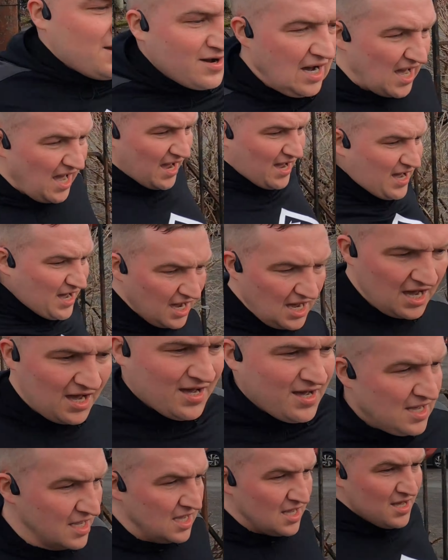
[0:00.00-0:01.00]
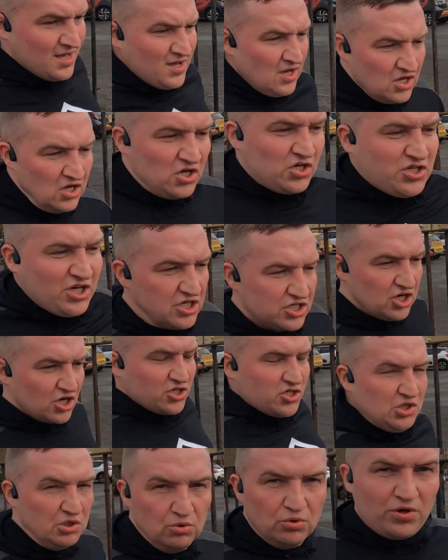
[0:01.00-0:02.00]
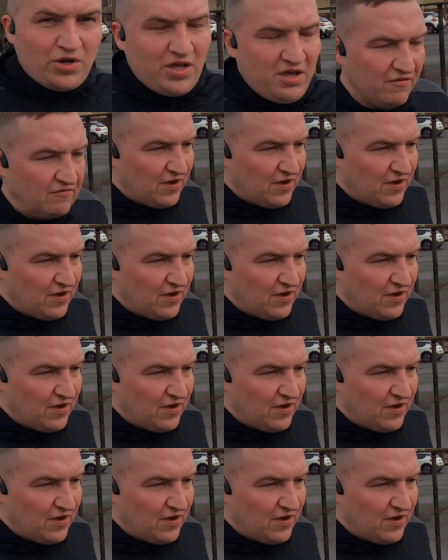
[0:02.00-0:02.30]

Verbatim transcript: Like, see, just knowing that